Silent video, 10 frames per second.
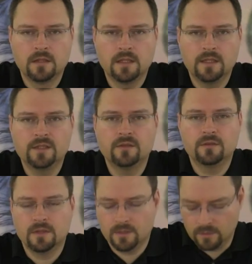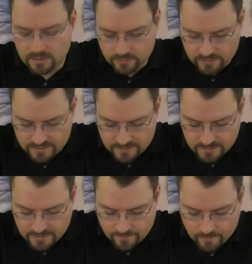and you will notice that
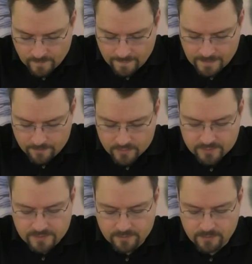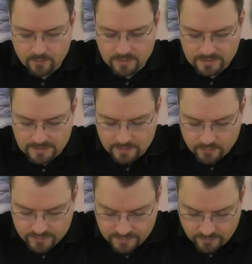most people will
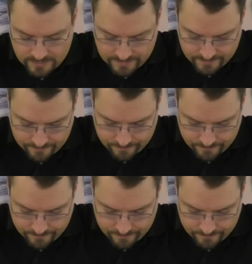close their eyes.